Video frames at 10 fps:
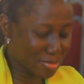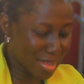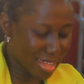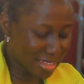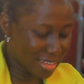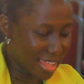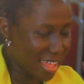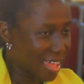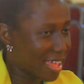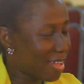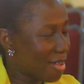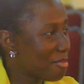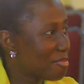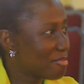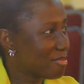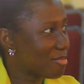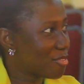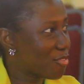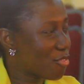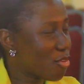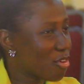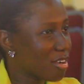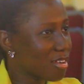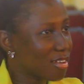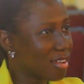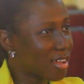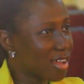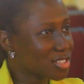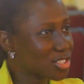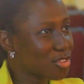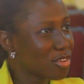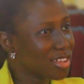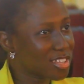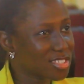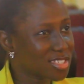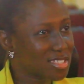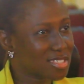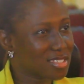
Great. For as long as